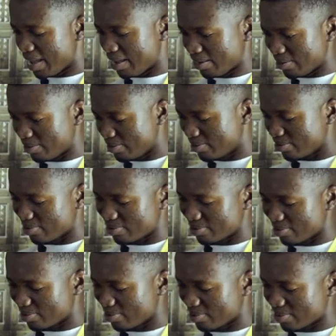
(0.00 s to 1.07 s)

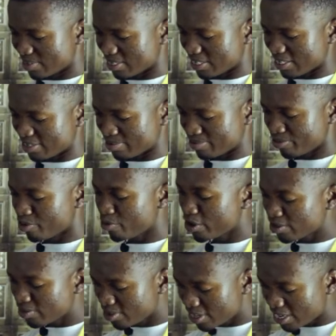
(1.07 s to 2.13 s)
And we
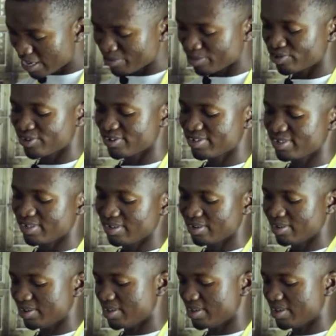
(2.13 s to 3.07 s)
went to the administration.